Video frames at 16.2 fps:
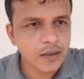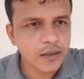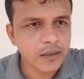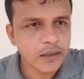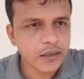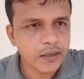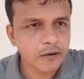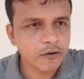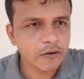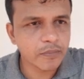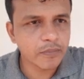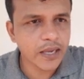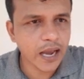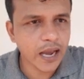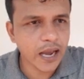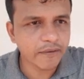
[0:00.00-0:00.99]
it will be
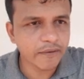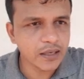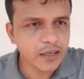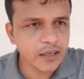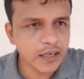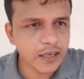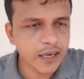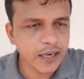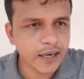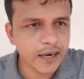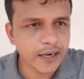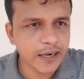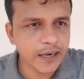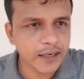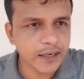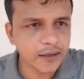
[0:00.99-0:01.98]
having a
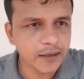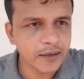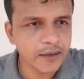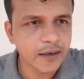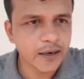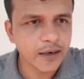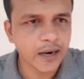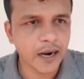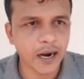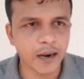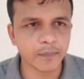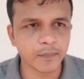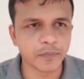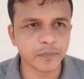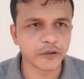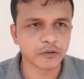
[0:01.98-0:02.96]
greater
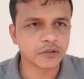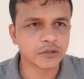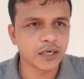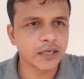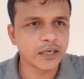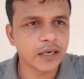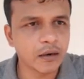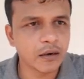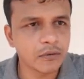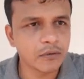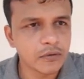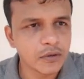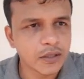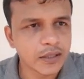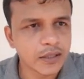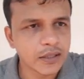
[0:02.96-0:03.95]
amplitude, and now
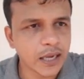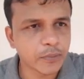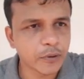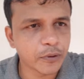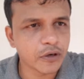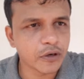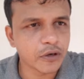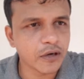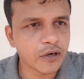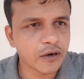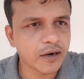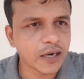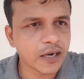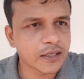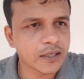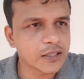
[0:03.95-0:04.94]
the amplitude level
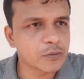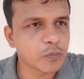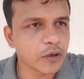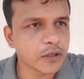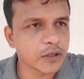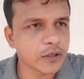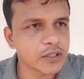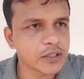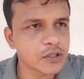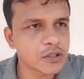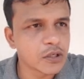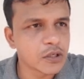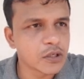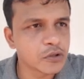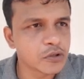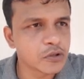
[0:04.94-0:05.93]
at this point is
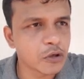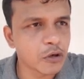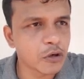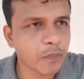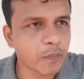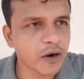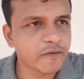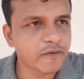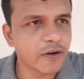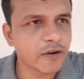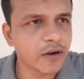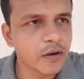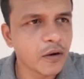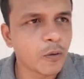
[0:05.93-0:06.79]
0.5,